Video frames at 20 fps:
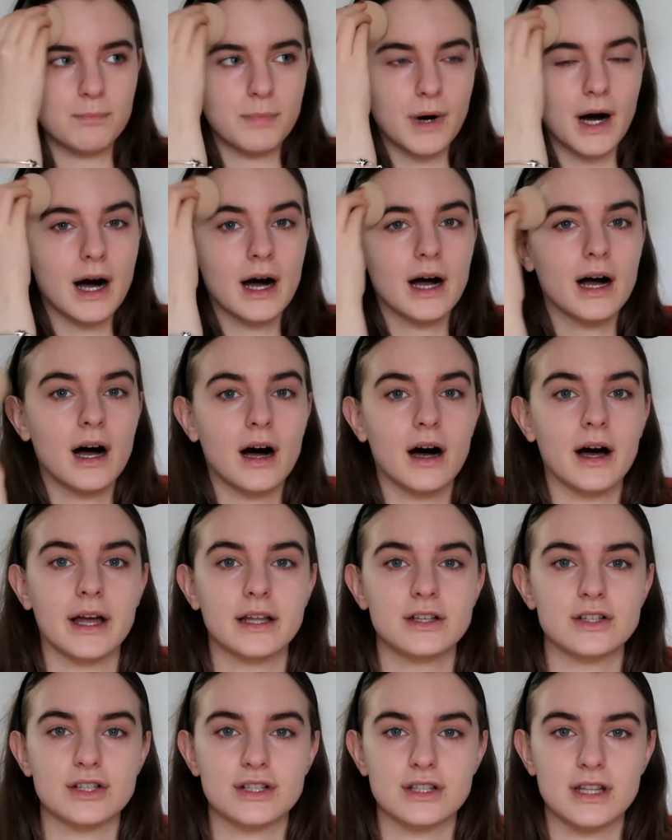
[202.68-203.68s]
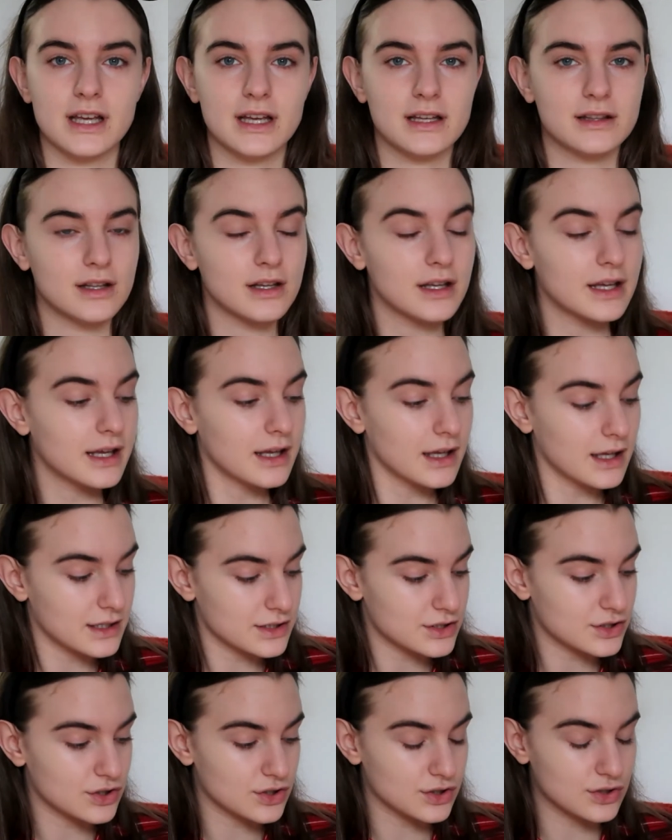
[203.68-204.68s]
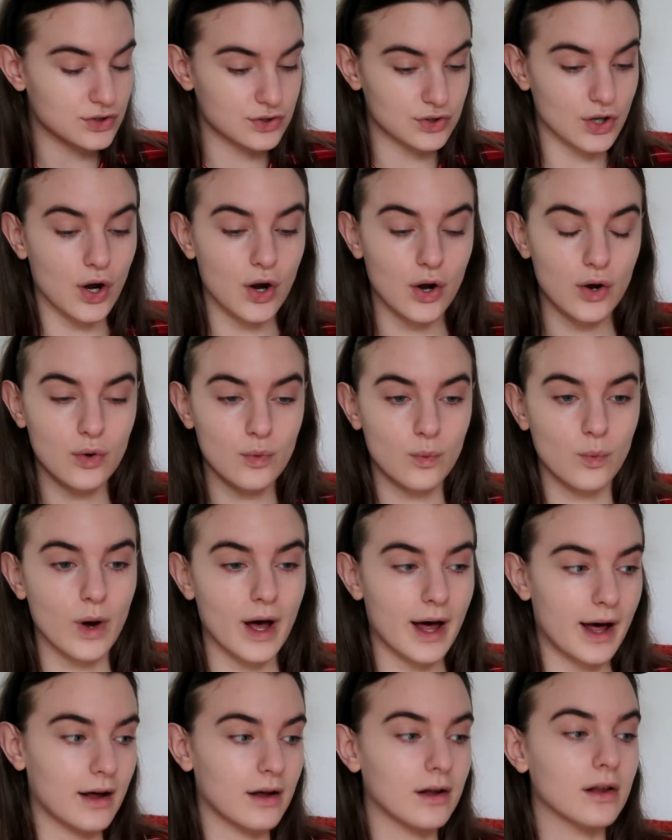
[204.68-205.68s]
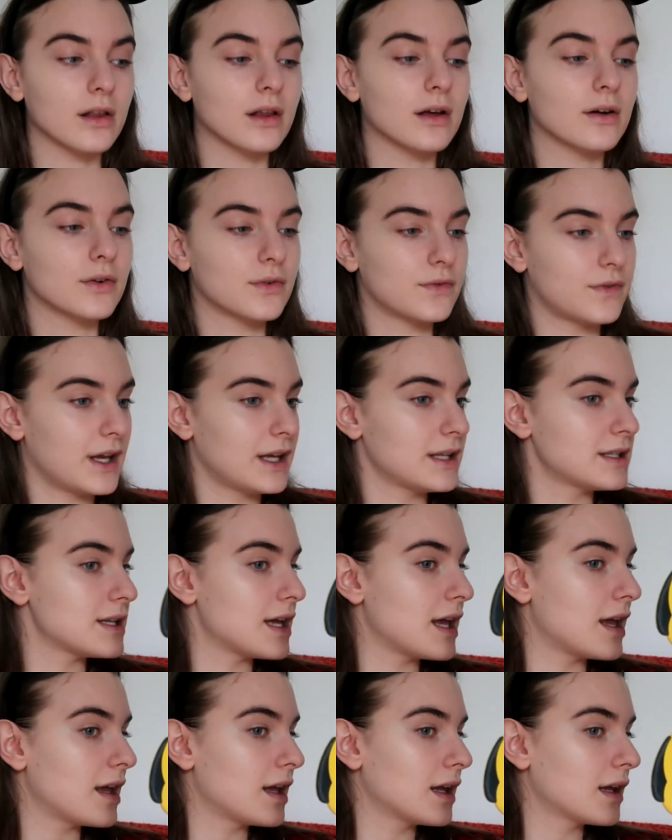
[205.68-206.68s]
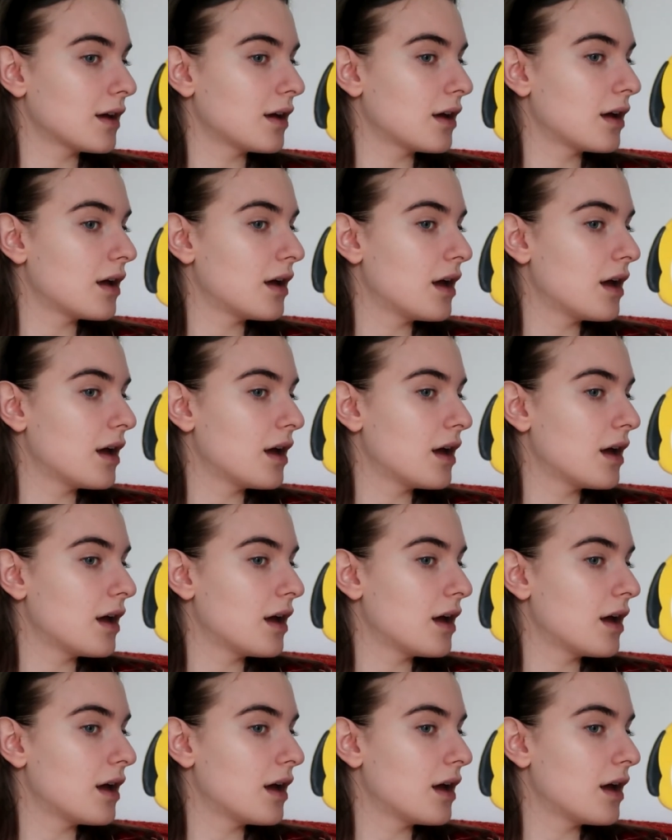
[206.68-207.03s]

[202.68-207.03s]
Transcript: but I just think that it is just so well fitting.